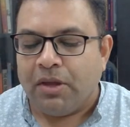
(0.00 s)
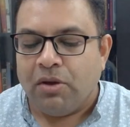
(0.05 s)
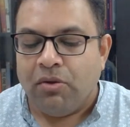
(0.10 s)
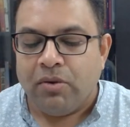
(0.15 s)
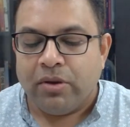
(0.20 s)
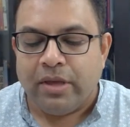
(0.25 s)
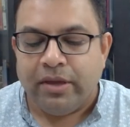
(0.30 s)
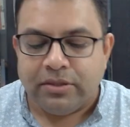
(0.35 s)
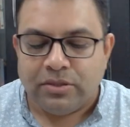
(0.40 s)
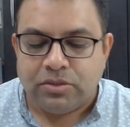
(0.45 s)

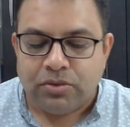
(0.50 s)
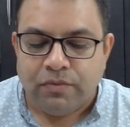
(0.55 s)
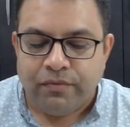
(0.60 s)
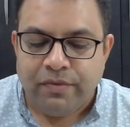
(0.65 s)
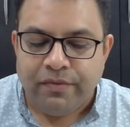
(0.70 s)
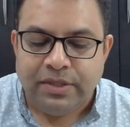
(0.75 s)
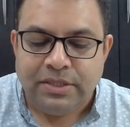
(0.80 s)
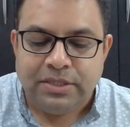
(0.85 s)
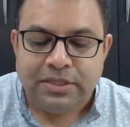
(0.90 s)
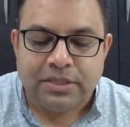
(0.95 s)
Okay, so
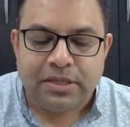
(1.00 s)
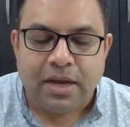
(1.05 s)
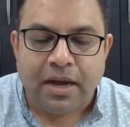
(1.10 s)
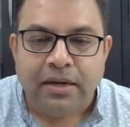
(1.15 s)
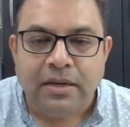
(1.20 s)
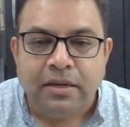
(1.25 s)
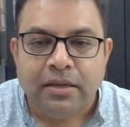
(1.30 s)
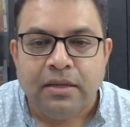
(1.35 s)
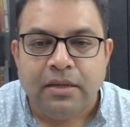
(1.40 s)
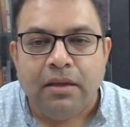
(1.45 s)
we will
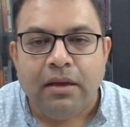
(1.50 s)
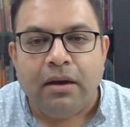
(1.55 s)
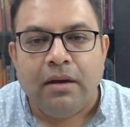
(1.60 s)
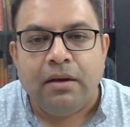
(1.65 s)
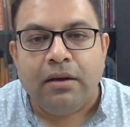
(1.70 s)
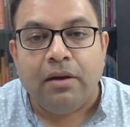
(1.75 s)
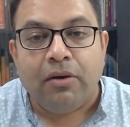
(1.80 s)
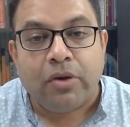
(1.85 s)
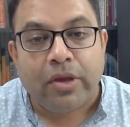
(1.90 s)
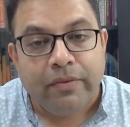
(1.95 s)
start.
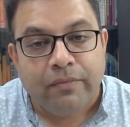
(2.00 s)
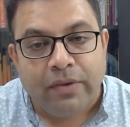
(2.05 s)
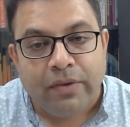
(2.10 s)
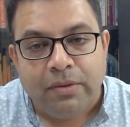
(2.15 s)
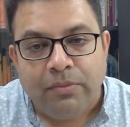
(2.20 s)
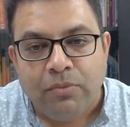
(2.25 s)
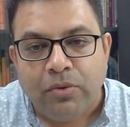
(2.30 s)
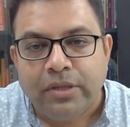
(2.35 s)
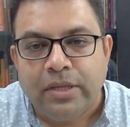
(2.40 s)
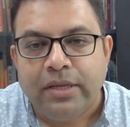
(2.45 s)
Uh, okay,
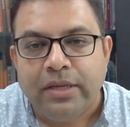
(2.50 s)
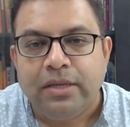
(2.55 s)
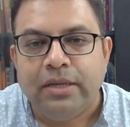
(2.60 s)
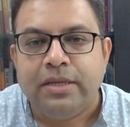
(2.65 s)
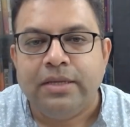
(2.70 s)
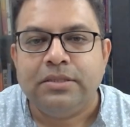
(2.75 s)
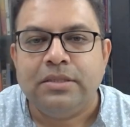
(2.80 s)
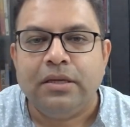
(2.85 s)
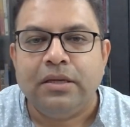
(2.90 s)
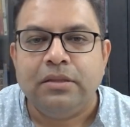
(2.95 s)
one more thing
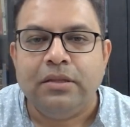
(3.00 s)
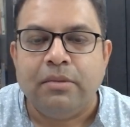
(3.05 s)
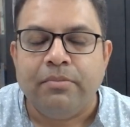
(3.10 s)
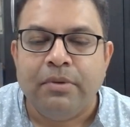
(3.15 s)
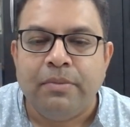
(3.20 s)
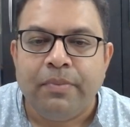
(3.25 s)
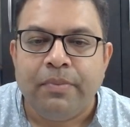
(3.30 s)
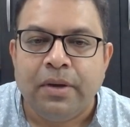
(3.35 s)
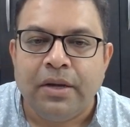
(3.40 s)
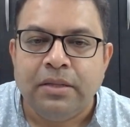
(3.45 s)
is the
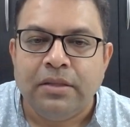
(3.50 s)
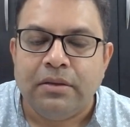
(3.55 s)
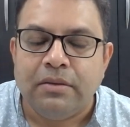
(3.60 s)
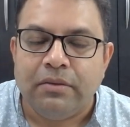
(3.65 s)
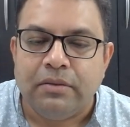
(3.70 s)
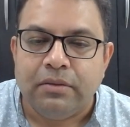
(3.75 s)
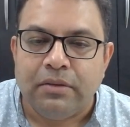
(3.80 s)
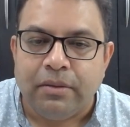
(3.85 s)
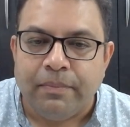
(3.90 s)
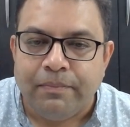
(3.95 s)
Dhammapada,
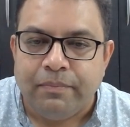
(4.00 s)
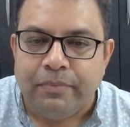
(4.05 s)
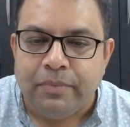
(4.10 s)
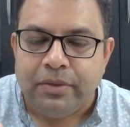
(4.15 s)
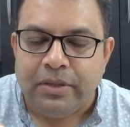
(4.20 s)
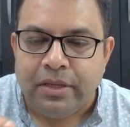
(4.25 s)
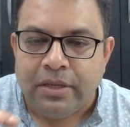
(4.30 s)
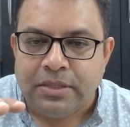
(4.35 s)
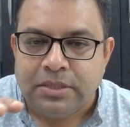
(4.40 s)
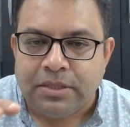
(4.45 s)
the,
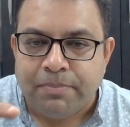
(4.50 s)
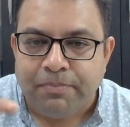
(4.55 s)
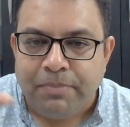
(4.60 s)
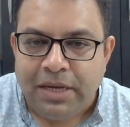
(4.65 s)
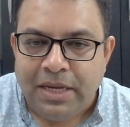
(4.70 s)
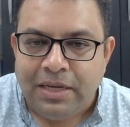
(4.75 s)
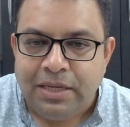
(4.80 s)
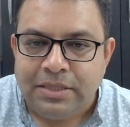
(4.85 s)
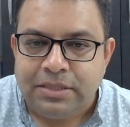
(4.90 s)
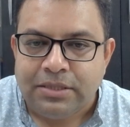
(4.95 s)
there is a
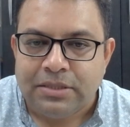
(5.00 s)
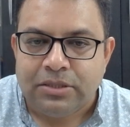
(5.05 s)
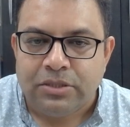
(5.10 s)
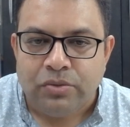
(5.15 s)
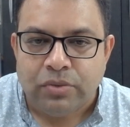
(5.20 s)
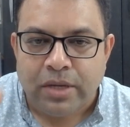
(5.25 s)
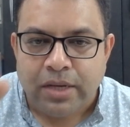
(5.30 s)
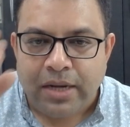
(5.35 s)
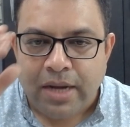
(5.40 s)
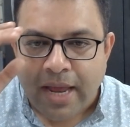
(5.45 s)
playlist.
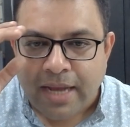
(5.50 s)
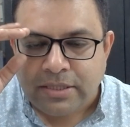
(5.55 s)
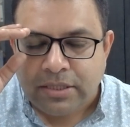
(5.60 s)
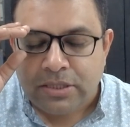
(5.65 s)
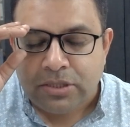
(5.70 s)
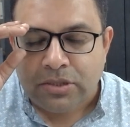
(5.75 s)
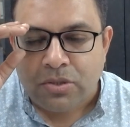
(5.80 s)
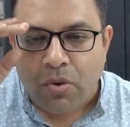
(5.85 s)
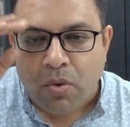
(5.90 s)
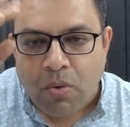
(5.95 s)
You can
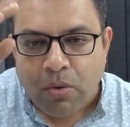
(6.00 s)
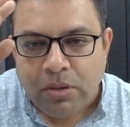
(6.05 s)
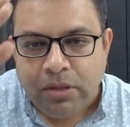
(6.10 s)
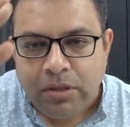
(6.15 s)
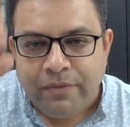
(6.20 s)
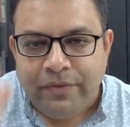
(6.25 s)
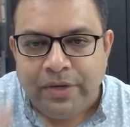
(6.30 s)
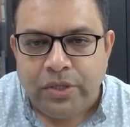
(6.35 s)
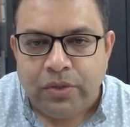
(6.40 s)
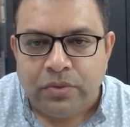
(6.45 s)
access the, all
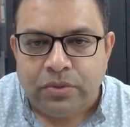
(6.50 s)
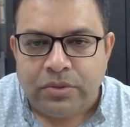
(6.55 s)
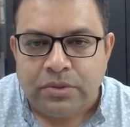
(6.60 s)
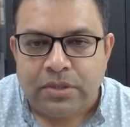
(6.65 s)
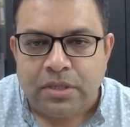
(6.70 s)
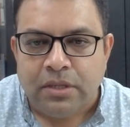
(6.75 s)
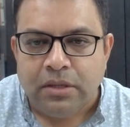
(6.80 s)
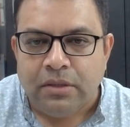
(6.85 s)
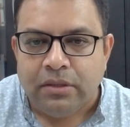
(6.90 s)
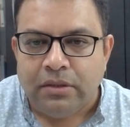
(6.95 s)
the videos.
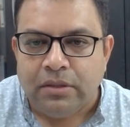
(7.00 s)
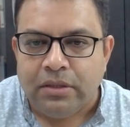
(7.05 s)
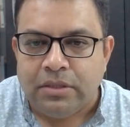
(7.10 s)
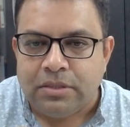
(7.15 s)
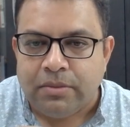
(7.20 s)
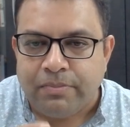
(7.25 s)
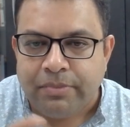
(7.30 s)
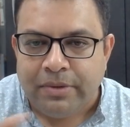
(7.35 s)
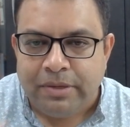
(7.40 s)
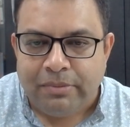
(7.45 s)
There is
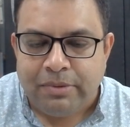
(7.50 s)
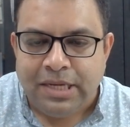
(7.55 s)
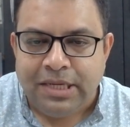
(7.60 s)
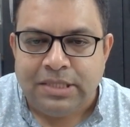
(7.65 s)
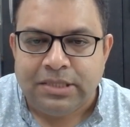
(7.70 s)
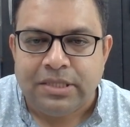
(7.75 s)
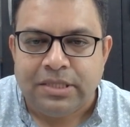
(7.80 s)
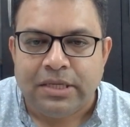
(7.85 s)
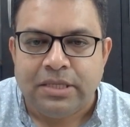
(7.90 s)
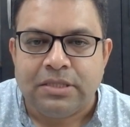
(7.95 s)
a
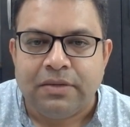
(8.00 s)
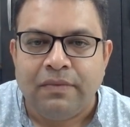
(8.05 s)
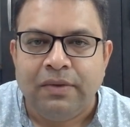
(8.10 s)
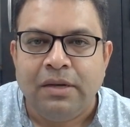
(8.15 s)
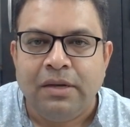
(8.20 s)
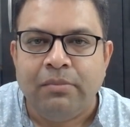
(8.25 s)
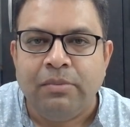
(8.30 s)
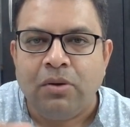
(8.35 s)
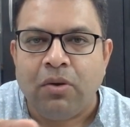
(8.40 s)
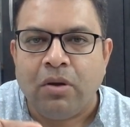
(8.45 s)
playlist that is
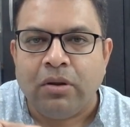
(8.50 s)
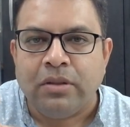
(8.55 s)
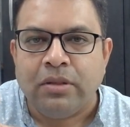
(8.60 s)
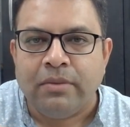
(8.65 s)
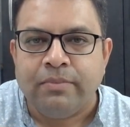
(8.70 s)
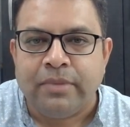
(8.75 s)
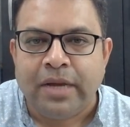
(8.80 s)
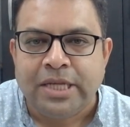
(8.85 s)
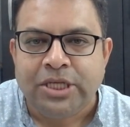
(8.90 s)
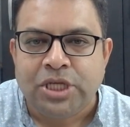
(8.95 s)
available on the,
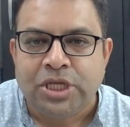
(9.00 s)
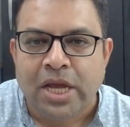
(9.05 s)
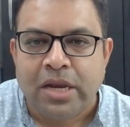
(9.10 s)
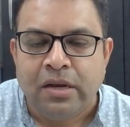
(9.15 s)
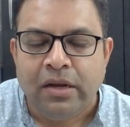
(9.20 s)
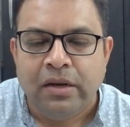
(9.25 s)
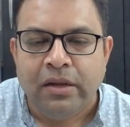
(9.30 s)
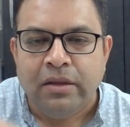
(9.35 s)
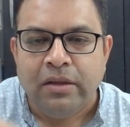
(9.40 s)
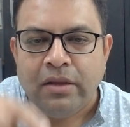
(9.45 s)
my
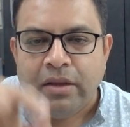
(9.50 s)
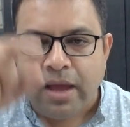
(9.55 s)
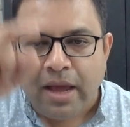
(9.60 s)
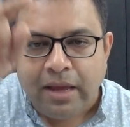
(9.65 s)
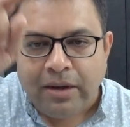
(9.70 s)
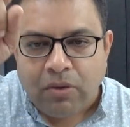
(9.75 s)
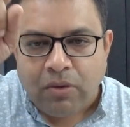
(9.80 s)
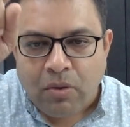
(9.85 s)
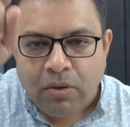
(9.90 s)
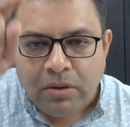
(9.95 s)
channel,
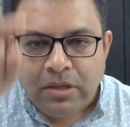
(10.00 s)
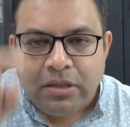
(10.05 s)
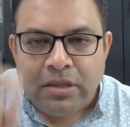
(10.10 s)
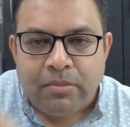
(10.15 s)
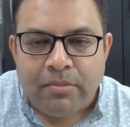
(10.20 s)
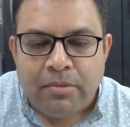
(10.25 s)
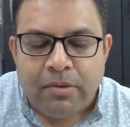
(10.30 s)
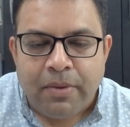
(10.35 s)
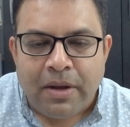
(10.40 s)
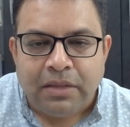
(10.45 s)
and all the
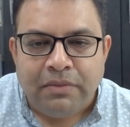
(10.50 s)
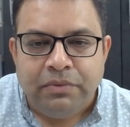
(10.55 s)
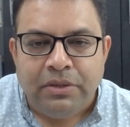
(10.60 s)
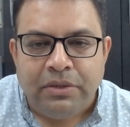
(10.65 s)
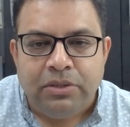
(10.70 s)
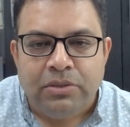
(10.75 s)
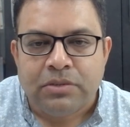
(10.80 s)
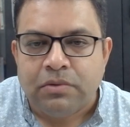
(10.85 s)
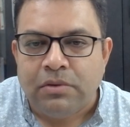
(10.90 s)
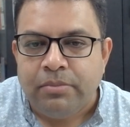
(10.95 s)
Dhammapada
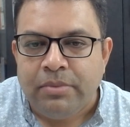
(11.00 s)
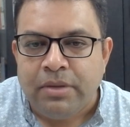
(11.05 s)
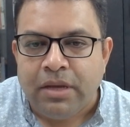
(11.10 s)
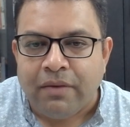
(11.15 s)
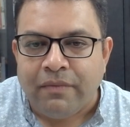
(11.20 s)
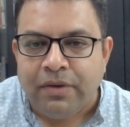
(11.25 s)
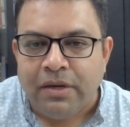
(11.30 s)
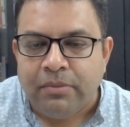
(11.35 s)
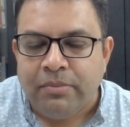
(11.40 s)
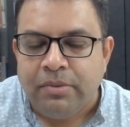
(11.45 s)
videos will be
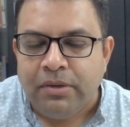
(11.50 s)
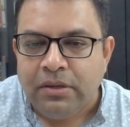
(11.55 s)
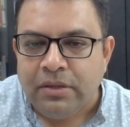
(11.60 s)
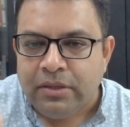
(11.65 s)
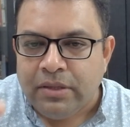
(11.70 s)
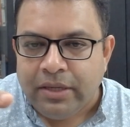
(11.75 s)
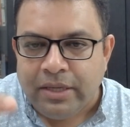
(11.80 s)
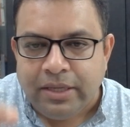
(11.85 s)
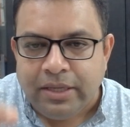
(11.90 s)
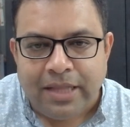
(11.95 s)
available
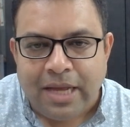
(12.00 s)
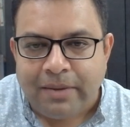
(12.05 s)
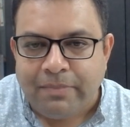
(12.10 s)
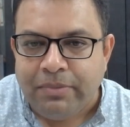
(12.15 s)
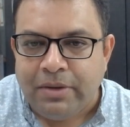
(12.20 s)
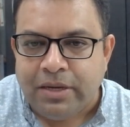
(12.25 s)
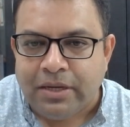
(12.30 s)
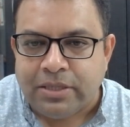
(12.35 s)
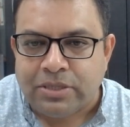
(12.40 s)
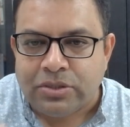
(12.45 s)
in that
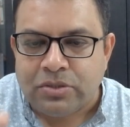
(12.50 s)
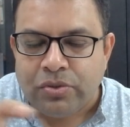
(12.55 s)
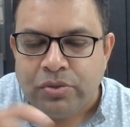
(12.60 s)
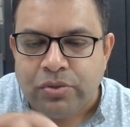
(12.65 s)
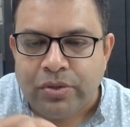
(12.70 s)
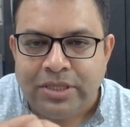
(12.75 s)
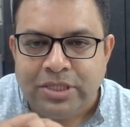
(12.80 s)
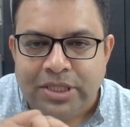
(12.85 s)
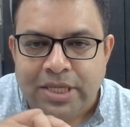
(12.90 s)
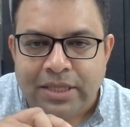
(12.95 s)
playlist. So you
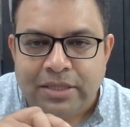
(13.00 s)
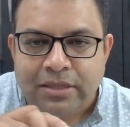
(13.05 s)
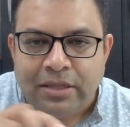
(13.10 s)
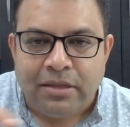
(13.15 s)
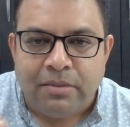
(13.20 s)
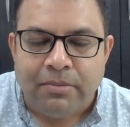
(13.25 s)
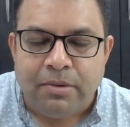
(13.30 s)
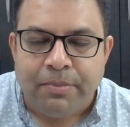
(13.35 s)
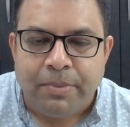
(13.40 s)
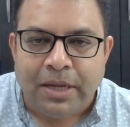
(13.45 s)
can check the
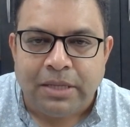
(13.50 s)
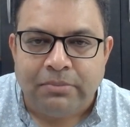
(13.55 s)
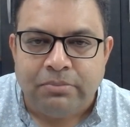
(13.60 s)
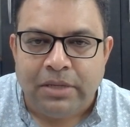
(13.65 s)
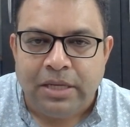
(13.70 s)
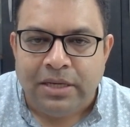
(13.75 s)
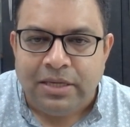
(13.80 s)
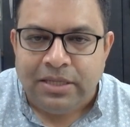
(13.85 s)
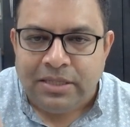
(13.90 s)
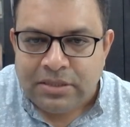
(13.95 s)
Dhammapada
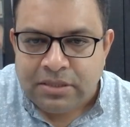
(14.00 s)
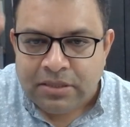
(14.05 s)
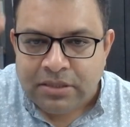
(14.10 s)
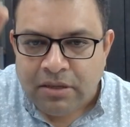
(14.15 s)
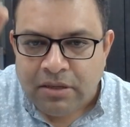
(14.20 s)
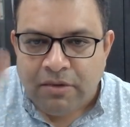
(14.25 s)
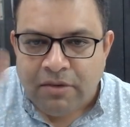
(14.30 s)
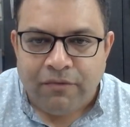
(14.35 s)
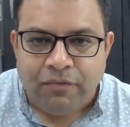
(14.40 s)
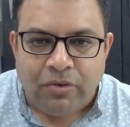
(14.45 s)
playlist
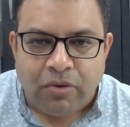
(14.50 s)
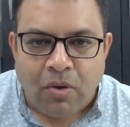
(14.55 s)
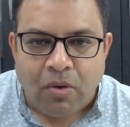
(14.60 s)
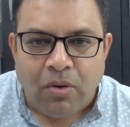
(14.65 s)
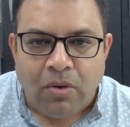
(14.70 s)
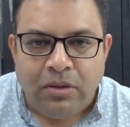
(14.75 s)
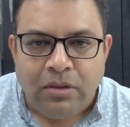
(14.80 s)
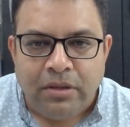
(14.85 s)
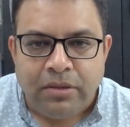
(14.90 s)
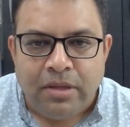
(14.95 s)
for
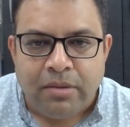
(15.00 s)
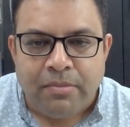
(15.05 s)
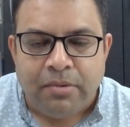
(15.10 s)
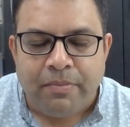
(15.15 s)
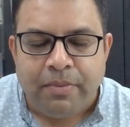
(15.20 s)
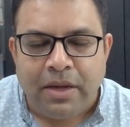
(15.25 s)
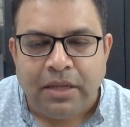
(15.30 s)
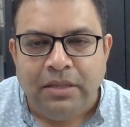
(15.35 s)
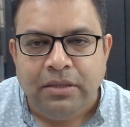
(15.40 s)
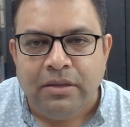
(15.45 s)
all the
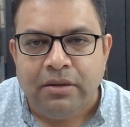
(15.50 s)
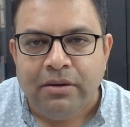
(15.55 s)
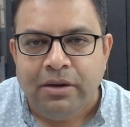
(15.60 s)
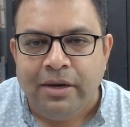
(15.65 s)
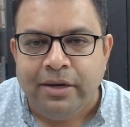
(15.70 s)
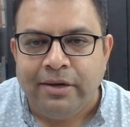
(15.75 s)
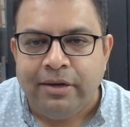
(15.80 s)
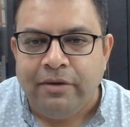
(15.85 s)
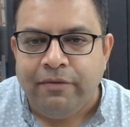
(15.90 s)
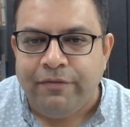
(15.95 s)
Dhammapada
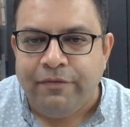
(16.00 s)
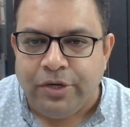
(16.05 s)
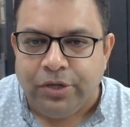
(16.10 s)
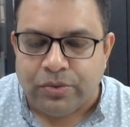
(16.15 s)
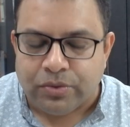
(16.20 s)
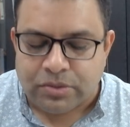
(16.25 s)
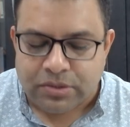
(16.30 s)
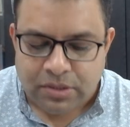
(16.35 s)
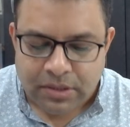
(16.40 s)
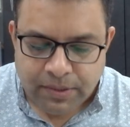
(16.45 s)
related
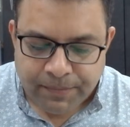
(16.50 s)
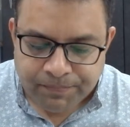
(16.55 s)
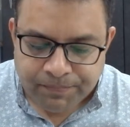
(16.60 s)
videos,